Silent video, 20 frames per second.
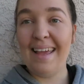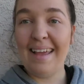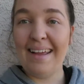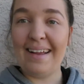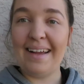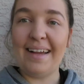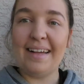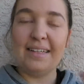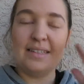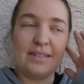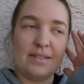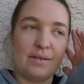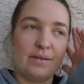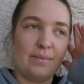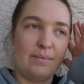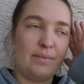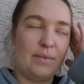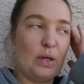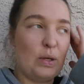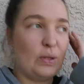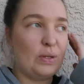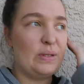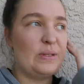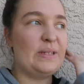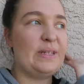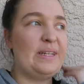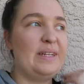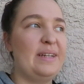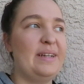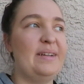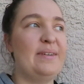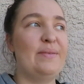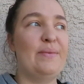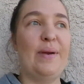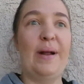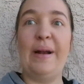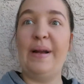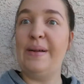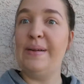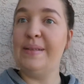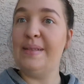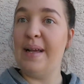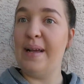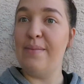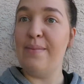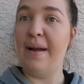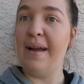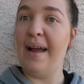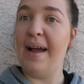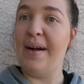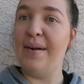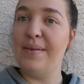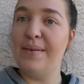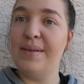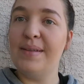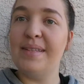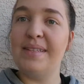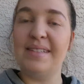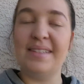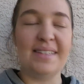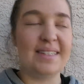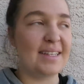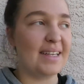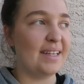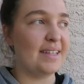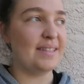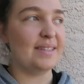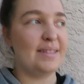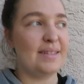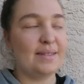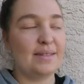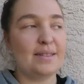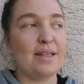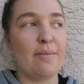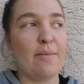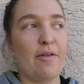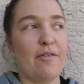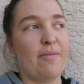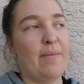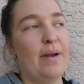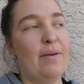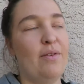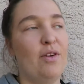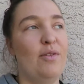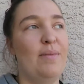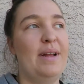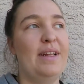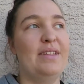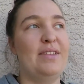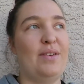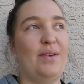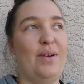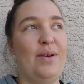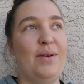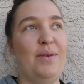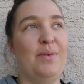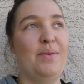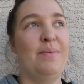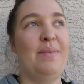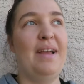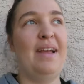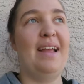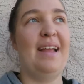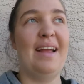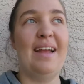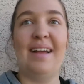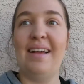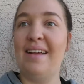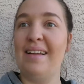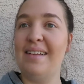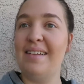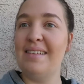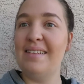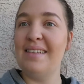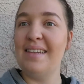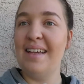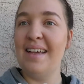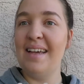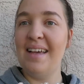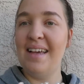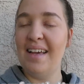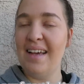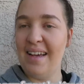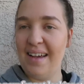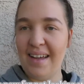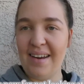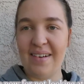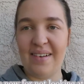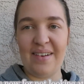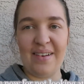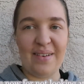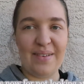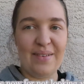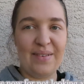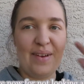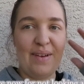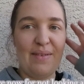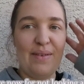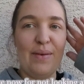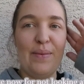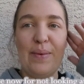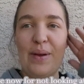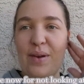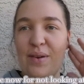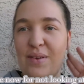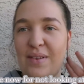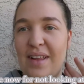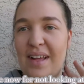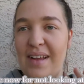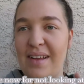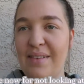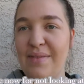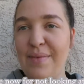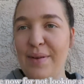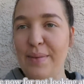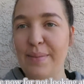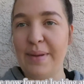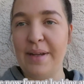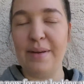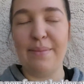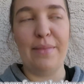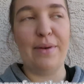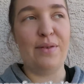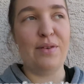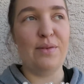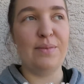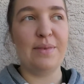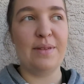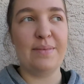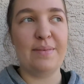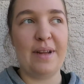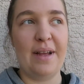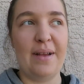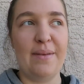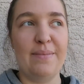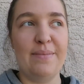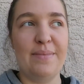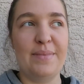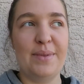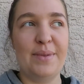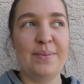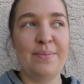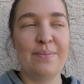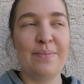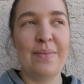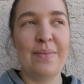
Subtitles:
Hey guys, so I'm currently right outside my house just because some of my roommates are home and I don't know, I feel weird like filming in my room sometimes